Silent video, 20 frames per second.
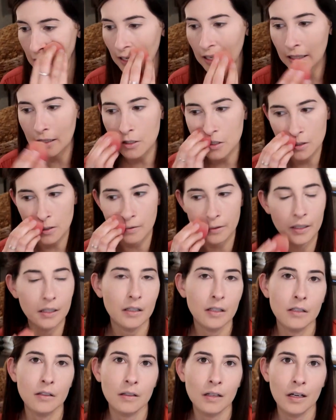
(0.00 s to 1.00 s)
age, they're like,
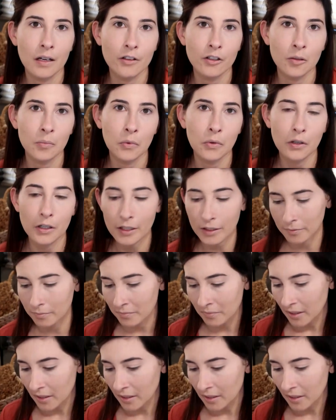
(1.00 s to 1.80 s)
oh god, you're boring.